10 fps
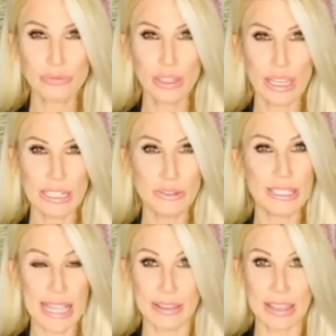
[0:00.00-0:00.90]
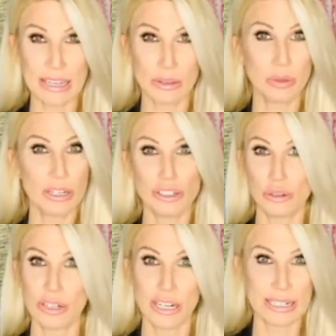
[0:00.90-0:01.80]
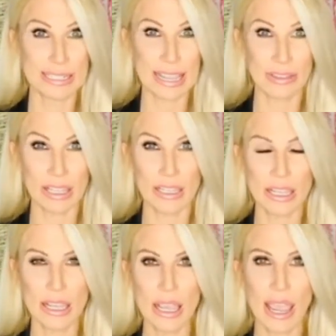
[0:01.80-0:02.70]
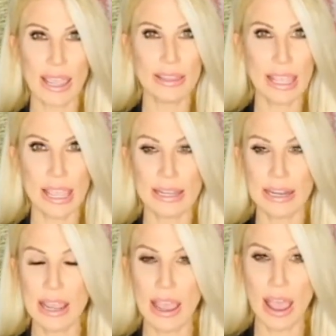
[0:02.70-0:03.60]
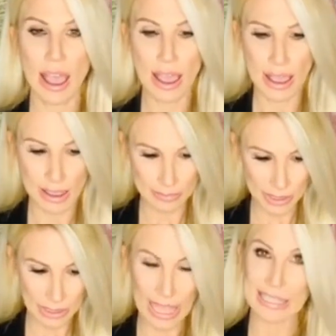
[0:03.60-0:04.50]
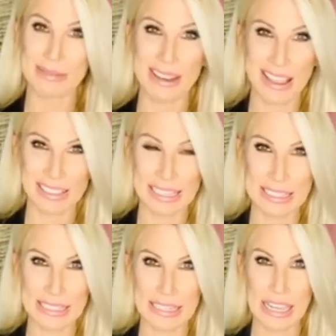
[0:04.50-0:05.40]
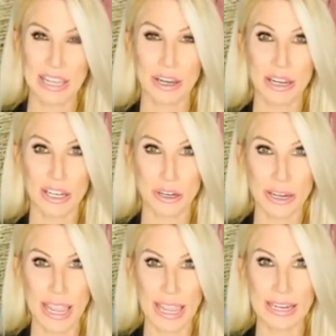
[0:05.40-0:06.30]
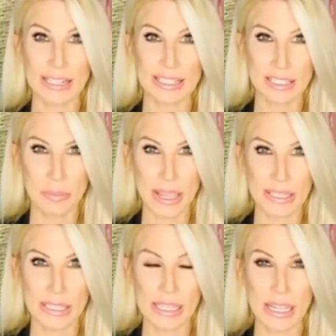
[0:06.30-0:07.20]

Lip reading: And you save it. You put it in a drawer and you're going to save it. And then last but not least, you're going to create space.